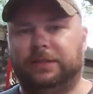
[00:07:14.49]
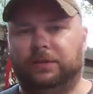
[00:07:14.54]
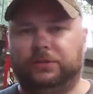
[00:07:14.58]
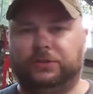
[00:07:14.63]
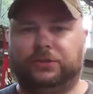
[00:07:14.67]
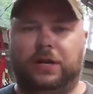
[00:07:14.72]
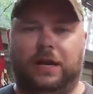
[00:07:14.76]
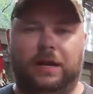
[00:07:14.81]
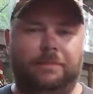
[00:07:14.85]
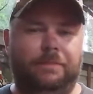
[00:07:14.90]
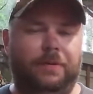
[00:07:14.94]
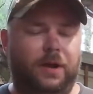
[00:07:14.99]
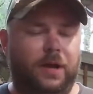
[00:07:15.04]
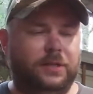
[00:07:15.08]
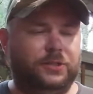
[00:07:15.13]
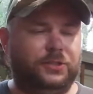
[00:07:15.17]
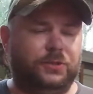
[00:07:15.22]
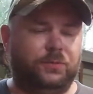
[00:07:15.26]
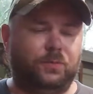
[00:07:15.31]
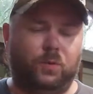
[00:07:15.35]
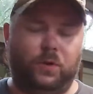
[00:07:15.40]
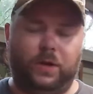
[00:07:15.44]
Don't try to
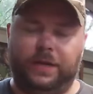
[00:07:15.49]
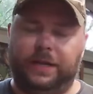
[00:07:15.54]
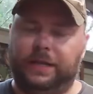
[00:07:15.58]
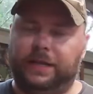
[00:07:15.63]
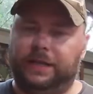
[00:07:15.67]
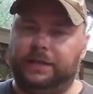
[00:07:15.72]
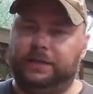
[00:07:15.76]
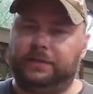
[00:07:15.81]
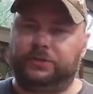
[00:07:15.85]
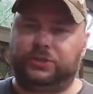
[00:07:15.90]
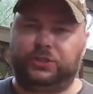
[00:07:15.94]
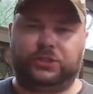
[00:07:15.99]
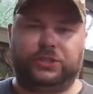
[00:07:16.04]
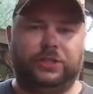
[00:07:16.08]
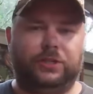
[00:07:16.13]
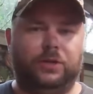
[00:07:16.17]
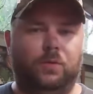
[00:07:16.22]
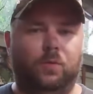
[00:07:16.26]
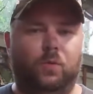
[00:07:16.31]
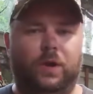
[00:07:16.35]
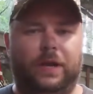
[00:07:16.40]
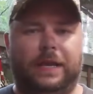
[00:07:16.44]
punch in one
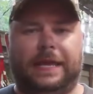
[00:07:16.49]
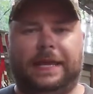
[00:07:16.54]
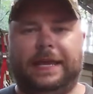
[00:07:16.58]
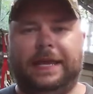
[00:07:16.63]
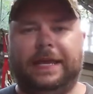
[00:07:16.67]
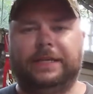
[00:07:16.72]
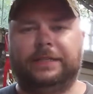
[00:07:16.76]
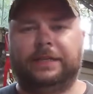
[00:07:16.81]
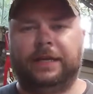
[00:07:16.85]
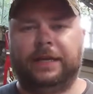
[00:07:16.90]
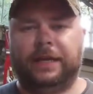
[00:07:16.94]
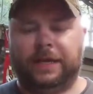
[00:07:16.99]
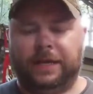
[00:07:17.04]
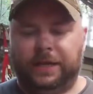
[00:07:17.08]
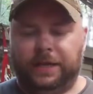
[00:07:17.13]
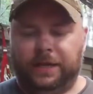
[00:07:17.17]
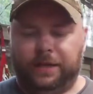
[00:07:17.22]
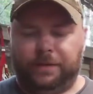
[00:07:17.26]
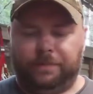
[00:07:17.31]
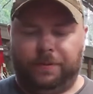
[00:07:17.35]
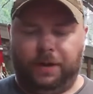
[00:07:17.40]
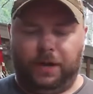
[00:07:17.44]
heat.
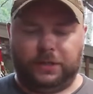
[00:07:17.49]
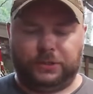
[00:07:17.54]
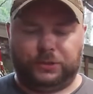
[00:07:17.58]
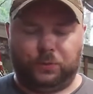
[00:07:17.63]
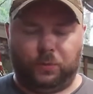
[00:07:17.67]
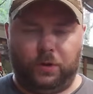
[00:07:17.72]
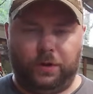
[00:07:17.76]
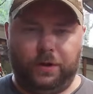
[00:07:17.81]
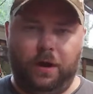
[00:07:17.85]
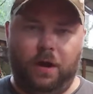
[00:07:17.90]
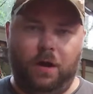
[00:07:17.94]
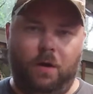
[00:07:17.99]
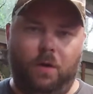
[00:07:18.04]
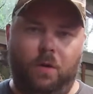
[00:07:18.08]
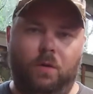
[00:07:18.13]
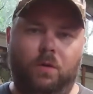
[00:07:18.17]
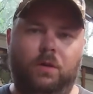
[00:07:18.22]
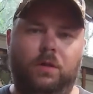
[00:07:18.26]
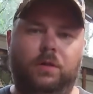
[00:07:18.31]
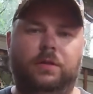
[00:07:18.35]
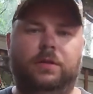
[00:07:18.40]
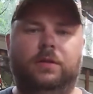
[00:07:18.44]
Punch one
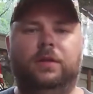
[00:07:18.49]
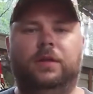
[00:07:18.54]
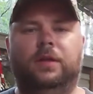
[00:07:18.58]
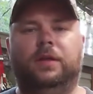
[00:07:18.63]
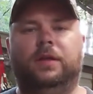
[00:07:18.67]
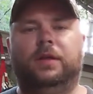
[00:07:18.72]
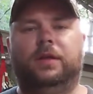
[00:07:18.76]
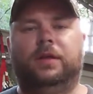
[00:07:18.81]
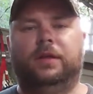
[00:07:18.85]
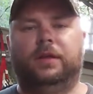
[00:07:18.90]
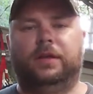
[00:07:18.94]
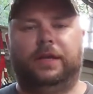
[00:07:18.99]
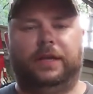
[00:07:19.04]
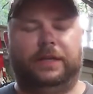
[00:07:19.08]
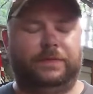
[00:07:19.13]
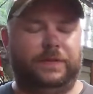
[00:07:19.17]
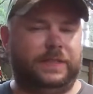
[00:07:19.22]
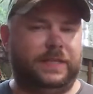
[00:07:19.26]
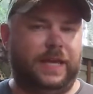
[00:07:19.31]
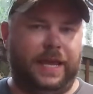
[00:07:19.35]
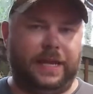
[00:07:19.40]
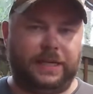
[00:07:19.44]
hole.
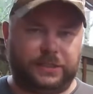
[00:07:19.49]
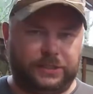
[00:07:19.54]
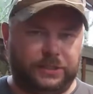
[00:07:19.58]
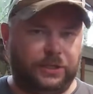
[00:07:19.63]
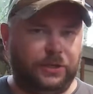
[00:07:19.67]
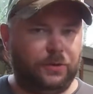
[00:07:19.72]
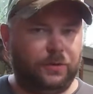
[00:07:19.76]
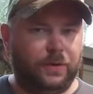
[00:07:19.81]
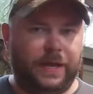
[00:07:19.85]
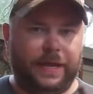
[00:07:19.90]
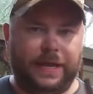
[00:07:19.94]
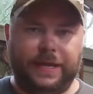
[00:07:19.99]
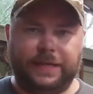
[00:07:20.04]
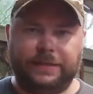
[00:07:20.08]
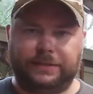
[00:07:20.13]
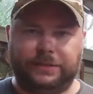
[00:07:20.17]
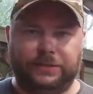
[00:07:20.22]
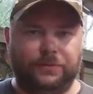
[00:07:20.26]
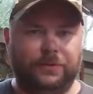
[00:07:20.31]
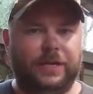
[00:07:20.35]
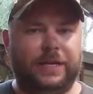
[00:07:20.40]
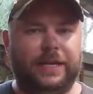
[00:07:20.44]
If it takes 2
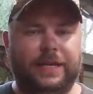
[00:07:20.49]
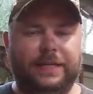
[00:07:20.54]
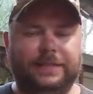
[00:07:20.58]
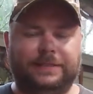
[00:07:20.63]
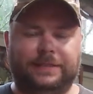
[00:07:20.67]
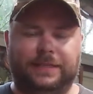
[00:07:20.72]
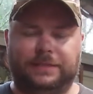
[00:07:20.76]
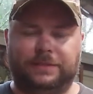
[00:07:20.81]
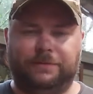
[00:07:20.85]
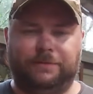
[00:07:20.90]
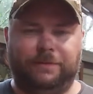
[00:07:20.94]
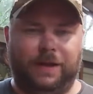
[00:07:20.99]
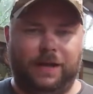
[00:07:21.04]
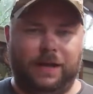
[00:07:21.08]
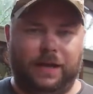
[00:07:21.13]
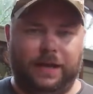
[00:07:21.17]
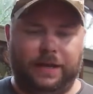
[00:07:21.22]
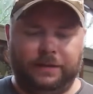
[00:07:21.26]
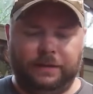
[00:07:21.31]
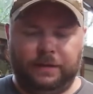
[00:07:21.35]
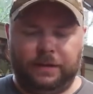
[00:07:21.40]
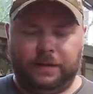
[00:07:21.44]
heats, 3 heats, that's
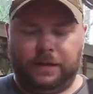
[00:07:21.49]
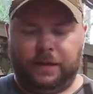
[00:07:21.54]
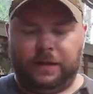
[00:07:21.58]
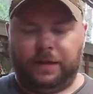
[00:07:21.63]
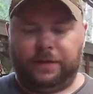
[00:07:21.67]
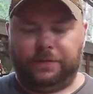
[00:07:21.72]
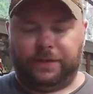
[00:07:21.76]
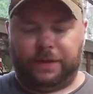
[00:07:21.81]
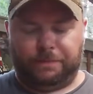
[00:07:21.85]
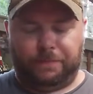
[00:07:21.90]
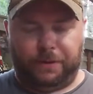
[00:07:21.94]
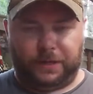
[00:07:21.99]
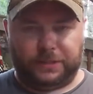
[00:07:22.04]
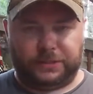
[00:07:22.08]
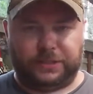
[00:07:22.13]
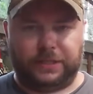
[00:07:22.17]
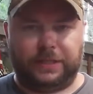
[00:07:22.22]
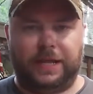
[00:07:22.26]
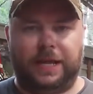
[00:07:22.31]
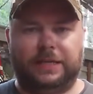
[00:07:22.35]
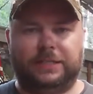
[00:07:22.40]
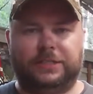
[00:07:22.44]
fine. Then
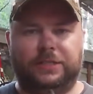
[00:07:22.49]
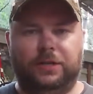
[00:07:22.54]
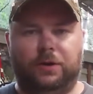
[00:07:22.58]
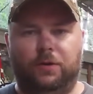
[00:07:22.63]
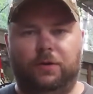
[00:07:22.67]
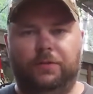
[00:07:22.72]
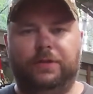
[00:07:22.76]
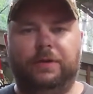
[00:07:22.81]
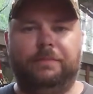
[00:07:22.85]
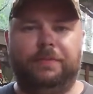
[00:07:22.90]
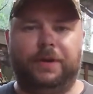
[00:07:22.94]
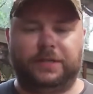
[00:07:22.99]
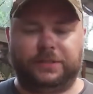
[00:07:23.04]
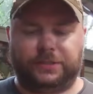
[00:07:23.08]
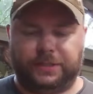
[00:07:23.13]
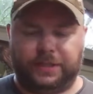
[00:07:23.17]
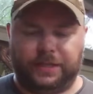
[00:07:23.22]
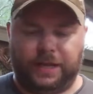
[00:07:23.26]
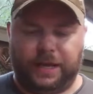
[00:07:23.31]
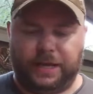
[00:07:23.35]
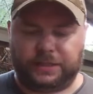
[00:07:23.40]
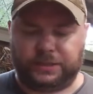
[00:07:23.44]
punch the next hole, then
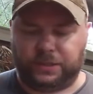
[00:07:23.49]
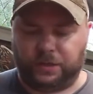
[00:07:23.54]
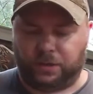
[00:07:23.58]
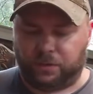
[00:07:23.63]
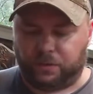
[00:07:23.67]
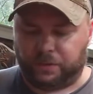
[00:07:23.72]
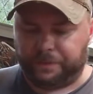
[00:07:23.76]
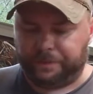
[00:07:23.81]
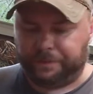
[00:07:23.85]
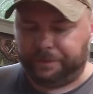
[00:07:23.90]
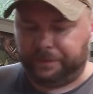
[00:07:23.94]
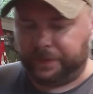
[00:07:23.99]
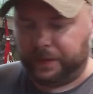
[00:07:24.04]
punch the next hole.